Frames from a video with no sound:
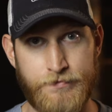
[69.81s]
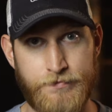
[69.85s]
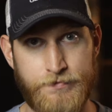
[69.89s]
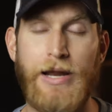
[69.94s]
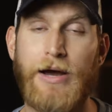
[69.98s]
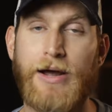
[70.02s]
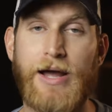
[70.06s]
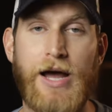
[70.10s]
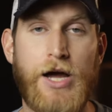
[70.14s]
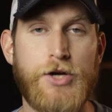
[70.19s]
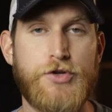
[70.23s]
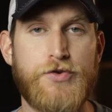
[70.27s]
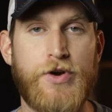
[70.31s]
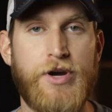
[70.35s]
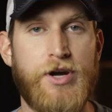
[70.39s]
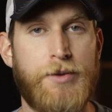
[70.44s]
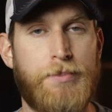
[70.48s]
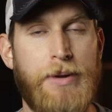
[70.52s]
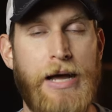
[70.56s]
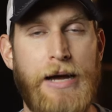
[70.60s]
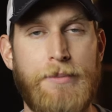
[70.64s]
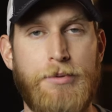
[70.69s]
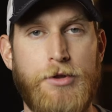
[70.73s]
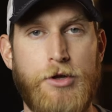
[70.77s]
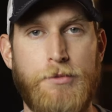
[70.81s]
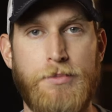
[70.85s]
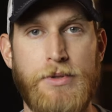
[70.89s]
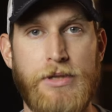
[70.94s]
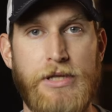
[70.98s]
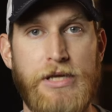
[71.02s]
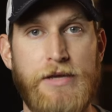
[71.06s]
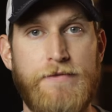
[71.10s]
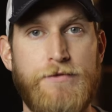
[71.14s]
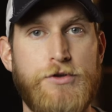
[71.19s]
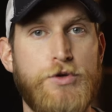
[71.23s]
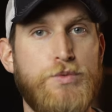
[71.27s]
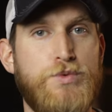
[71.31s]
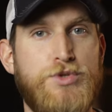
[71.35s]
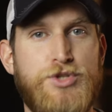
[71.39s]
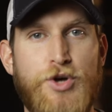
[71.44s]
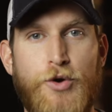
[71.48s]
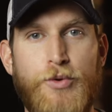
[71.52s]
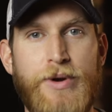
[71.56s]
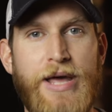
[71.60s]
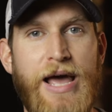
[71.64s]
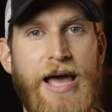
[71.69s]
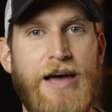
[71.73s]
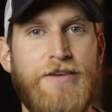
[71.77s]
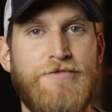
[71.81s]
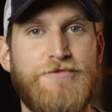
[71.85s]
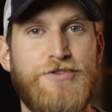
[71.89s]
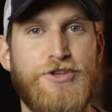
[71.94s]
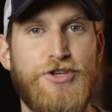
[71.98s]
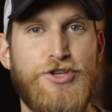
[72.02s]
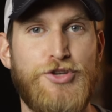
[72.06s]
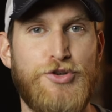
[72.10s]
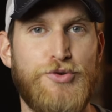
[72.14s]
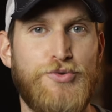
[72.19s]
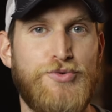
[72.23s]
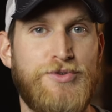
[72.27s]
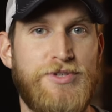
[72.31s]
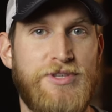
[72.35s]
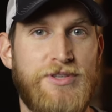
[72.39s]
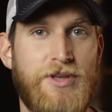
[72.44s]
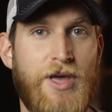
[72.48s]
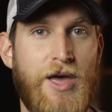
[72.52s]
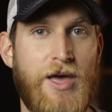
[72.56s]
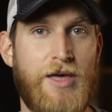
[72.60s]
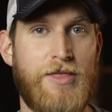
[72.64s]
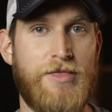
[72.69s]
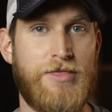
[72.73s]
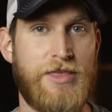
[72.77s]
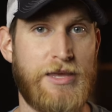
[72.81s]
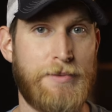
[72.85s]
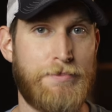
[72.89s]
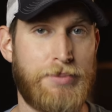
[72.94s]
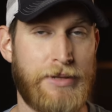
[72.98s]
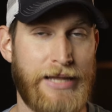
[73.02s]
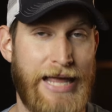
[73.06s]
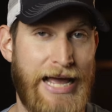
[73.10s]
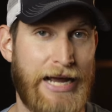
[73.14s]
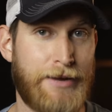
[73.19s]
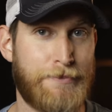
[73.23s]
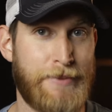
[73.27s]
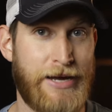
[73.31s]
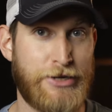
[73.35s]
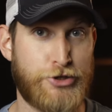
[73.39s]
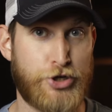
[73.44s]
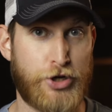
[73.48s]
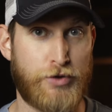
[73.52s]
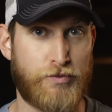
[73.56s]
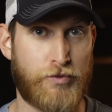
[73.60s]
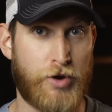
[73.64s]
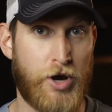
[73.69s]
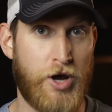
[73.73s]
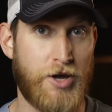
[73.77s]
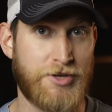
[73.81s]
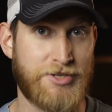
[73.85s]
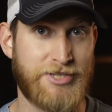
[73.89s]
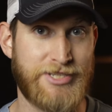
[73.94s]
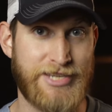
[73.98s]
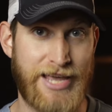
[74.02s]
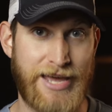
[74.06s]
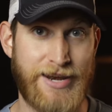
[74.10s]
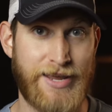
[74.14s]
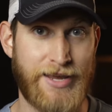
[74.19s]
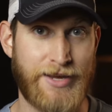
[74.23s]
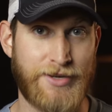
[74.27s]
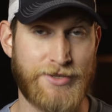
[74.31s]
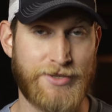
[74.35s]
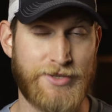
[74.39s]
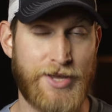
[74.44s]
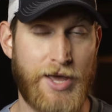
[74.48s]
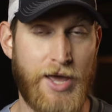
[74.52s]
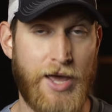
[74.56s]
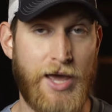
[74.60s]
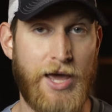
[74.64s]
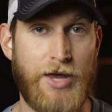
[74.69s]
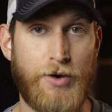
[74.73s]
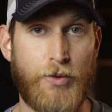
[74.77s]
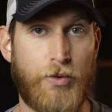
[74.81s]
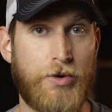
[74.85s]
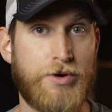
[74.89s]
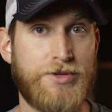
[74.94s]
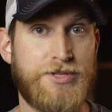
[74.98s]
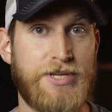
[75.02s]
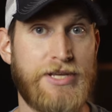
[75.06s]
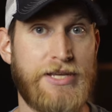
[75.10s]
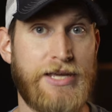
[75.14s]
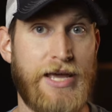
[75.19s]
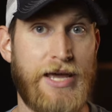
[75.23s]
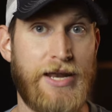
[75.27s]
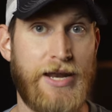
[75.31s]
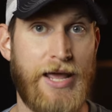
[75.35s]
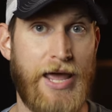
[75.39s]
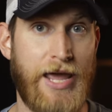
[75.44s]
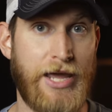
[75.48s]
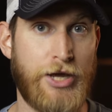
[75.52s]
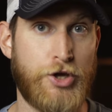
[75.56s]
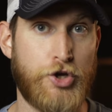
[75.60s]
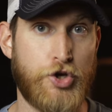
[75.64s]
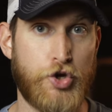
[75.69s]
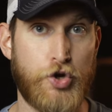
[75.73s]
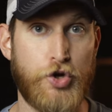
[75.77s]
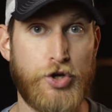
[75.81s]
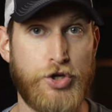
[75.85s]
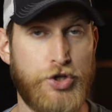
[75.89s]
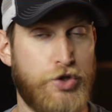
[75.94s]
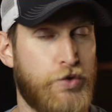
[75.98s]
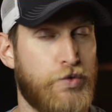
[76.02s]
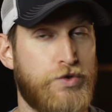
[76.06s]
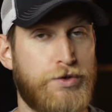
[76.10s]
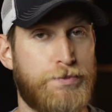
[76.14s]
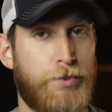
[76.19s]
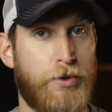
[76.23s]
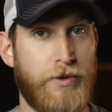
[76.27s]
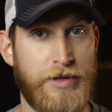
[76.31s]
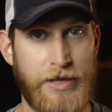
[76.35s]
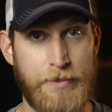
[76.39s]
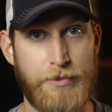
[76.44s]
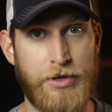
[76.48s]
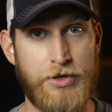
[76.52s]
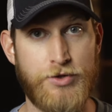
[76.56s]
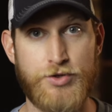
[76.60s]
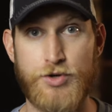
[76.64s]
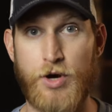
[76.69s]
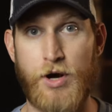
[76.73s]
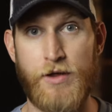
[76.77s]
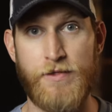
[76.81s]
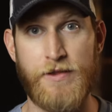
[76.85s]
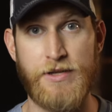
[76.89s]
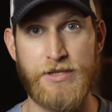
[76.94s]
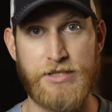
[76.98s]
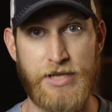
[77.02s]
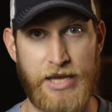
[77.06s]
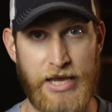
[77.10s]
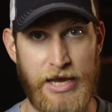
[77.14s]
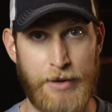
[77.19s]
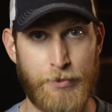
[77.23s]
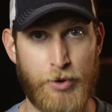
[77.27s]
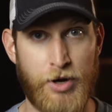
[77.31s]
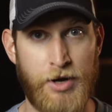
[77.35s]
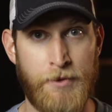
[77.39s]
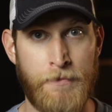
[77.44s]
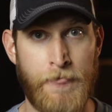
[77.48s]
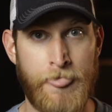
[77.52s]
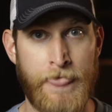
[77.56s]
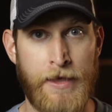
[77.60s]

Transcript: Now, contrary to popular belief, you don't have to use the Blackmagic RAW settings in order to get a good usable image on this camera.